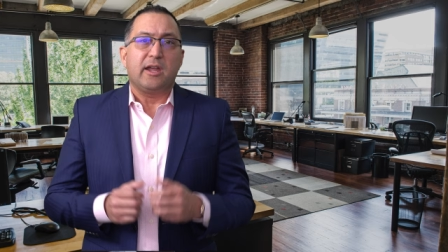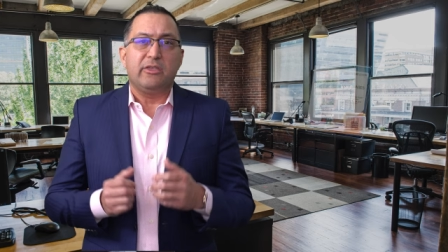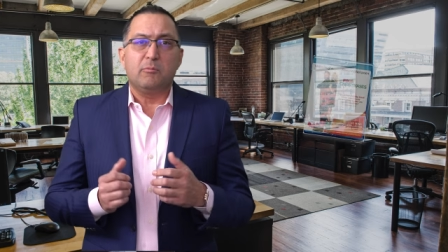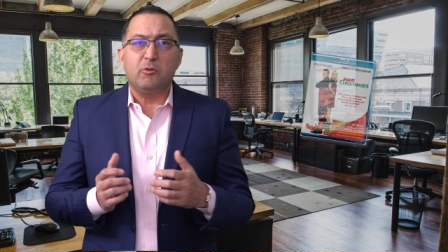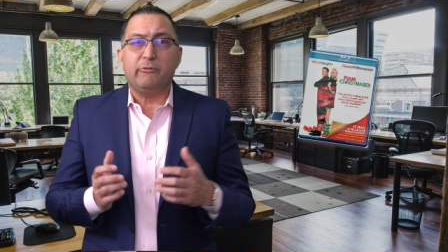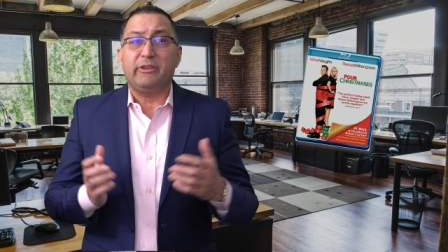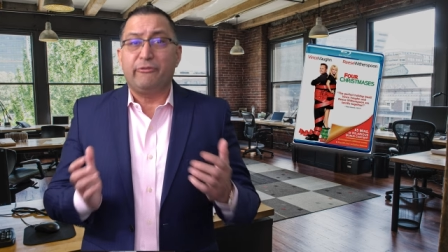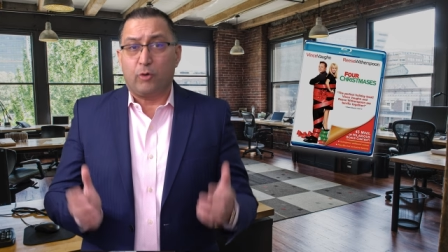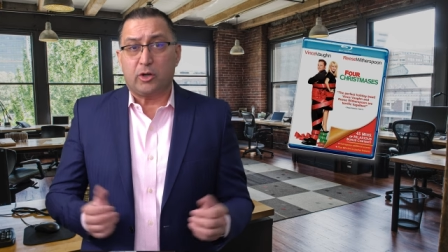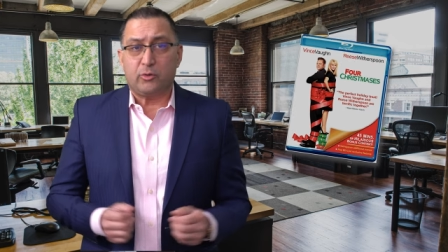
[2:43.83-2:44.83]
In the movie
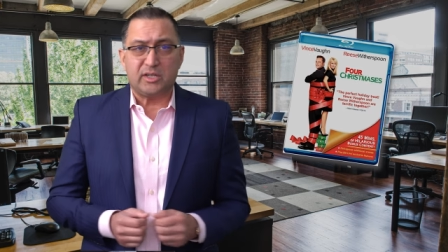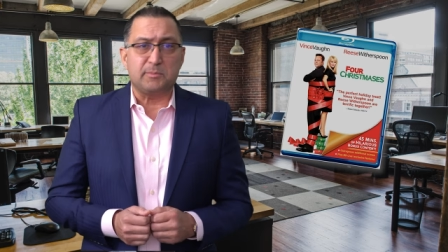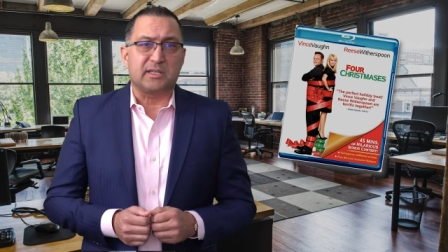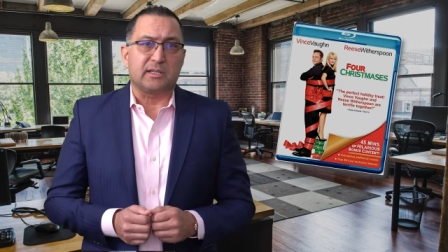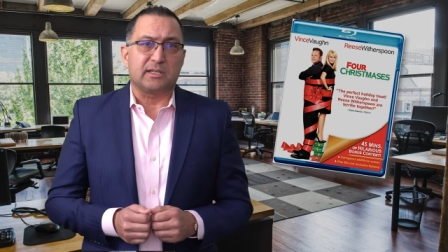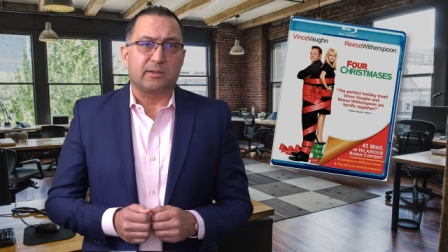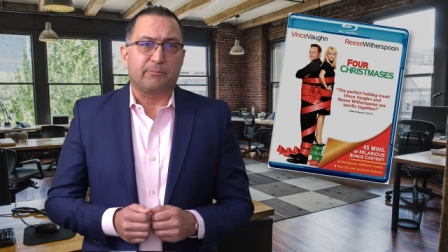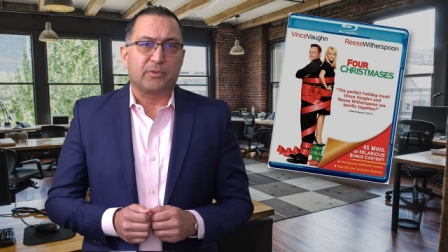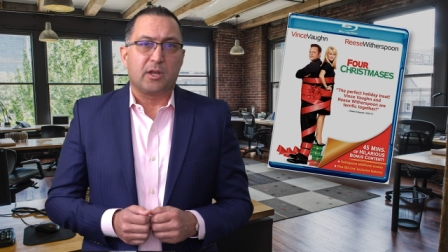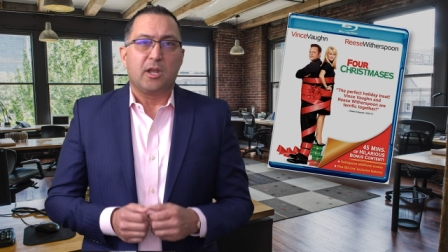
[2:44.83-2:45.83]
Four Christmases,
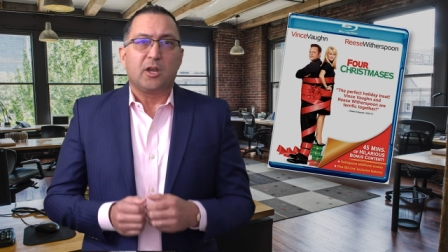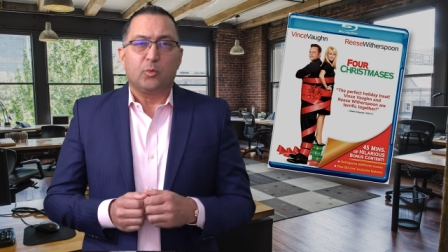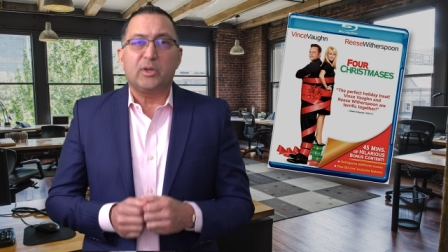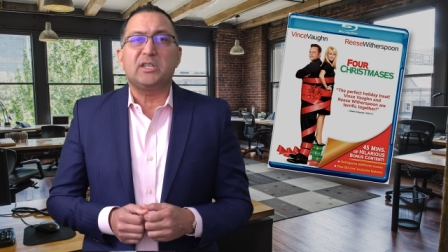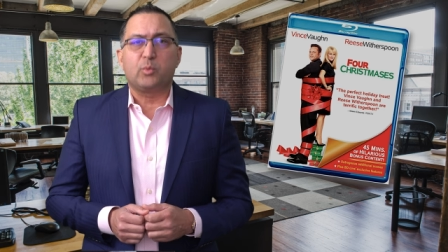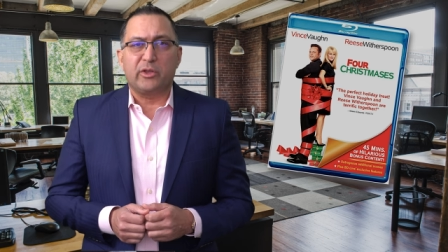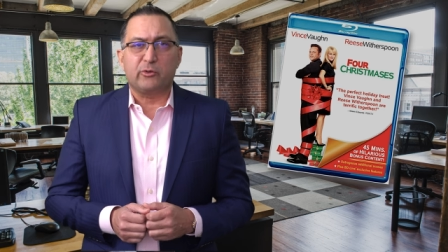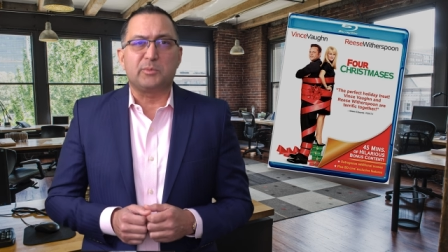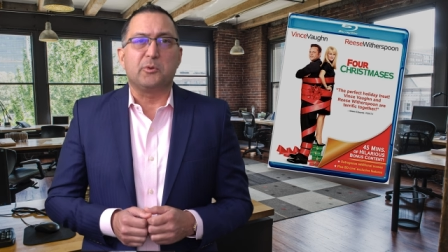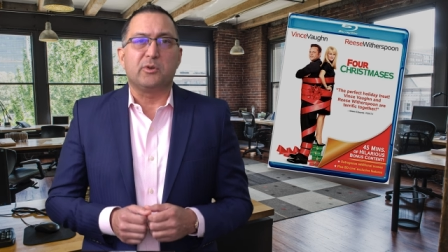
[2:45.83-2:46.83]
Reese
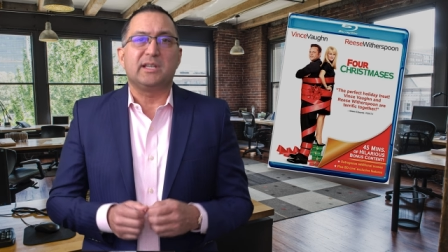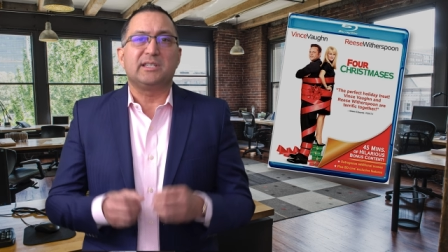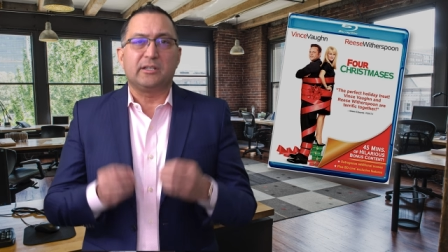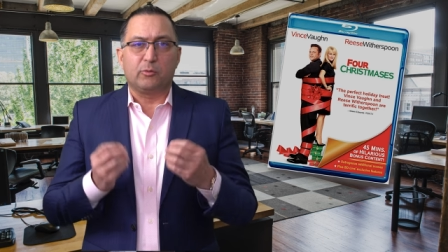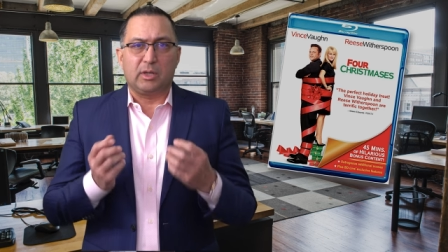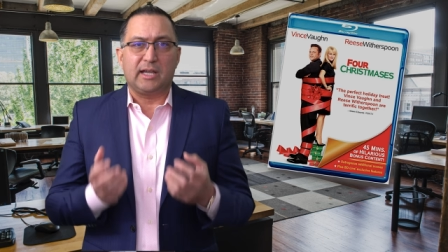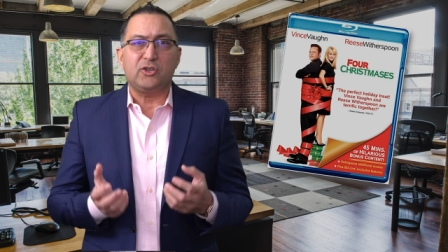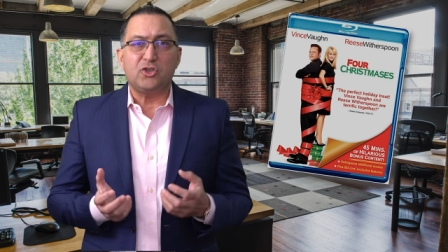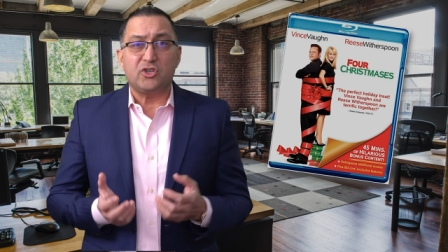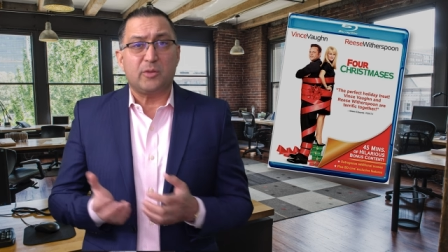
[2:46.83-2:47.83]
Witherspoon is in a
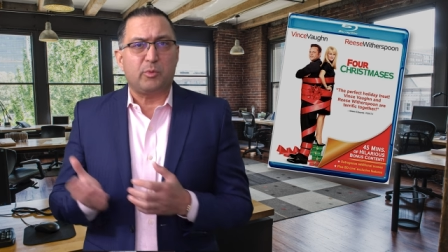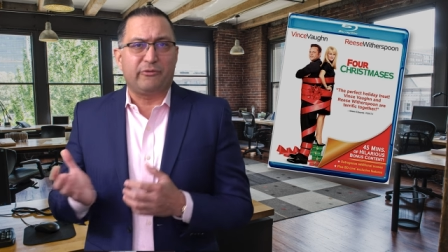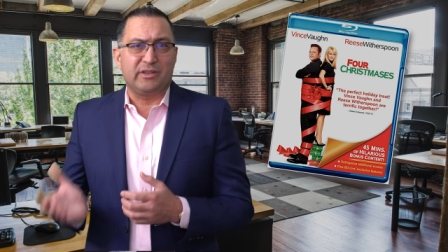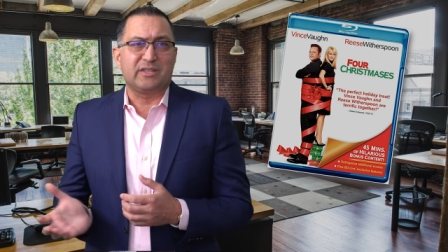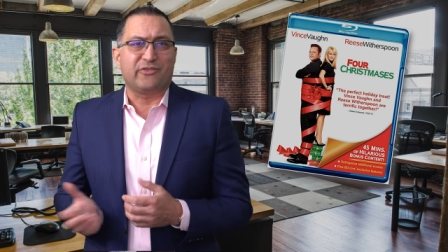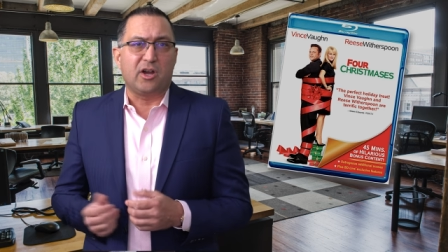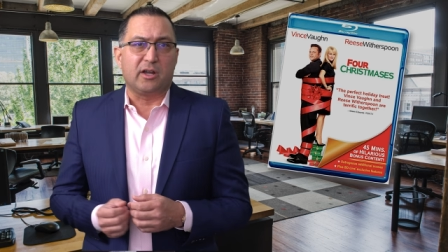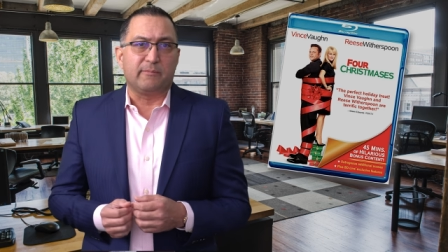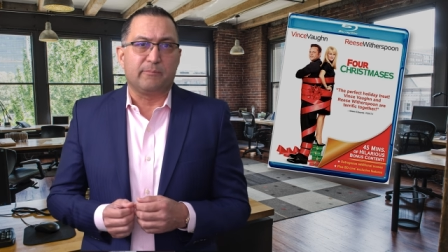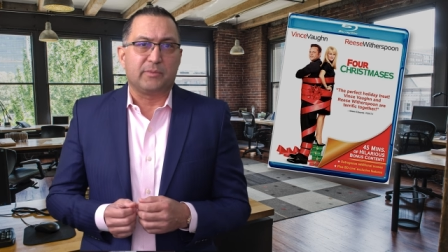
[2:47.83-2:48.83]
relationship with Vince
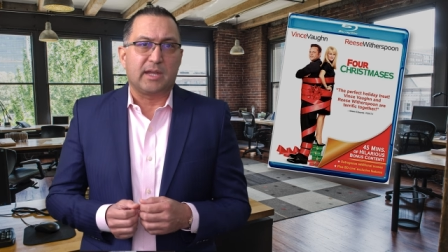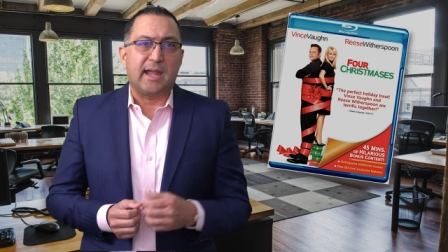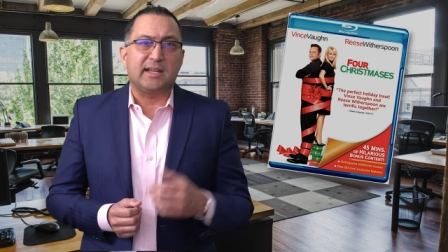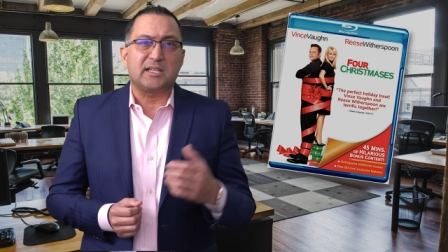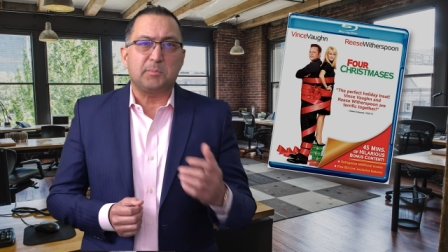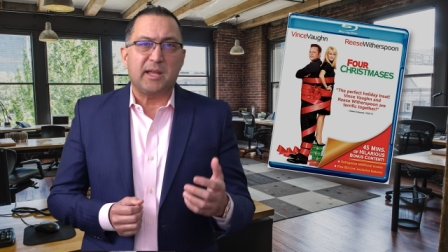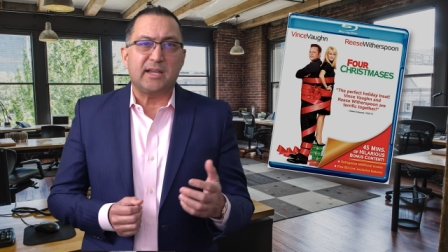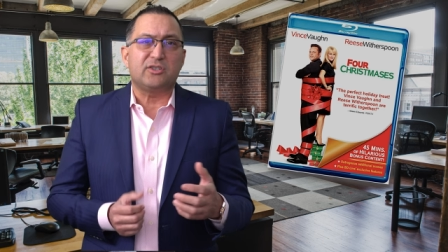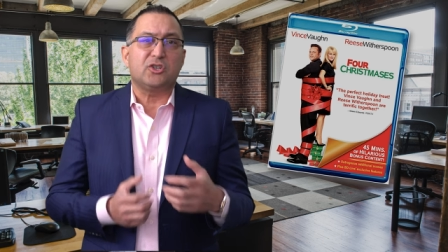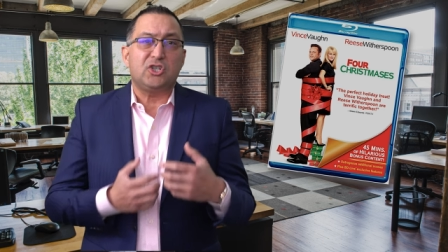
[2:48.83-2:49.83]
Vaughn and
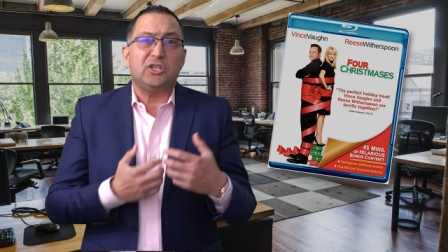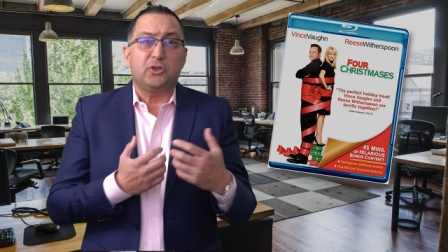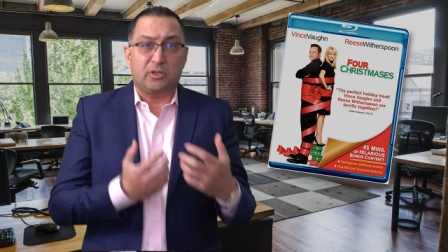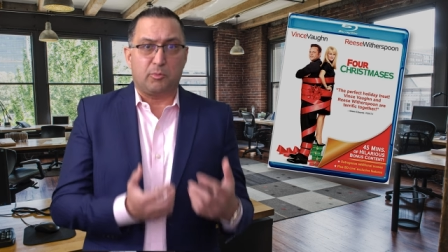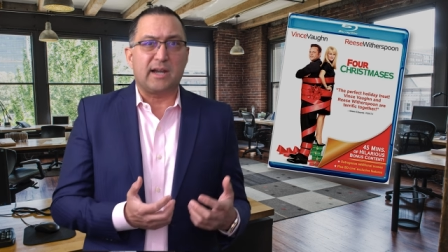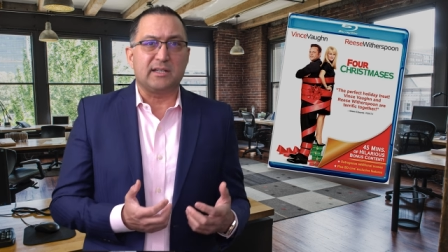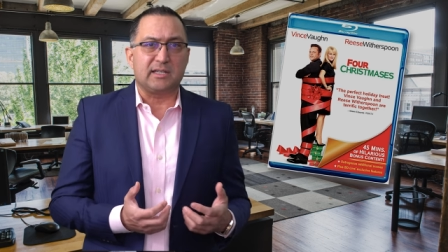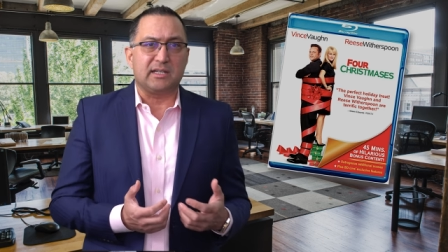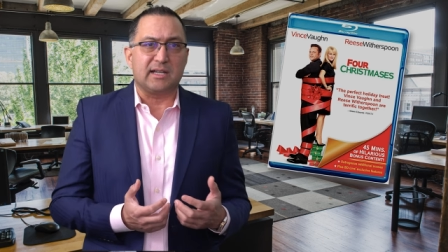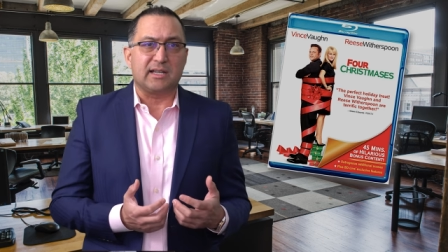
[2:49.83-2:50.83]
explains that she took a
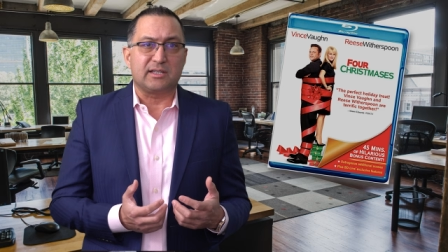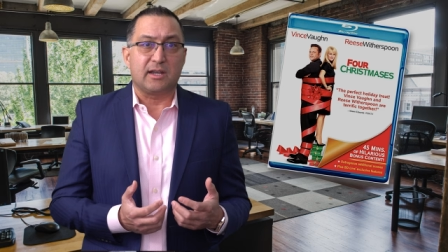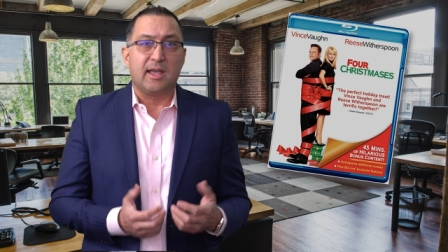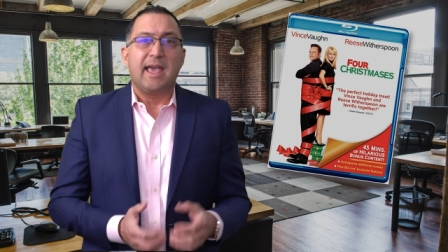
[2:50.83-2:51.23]
pregnancy test.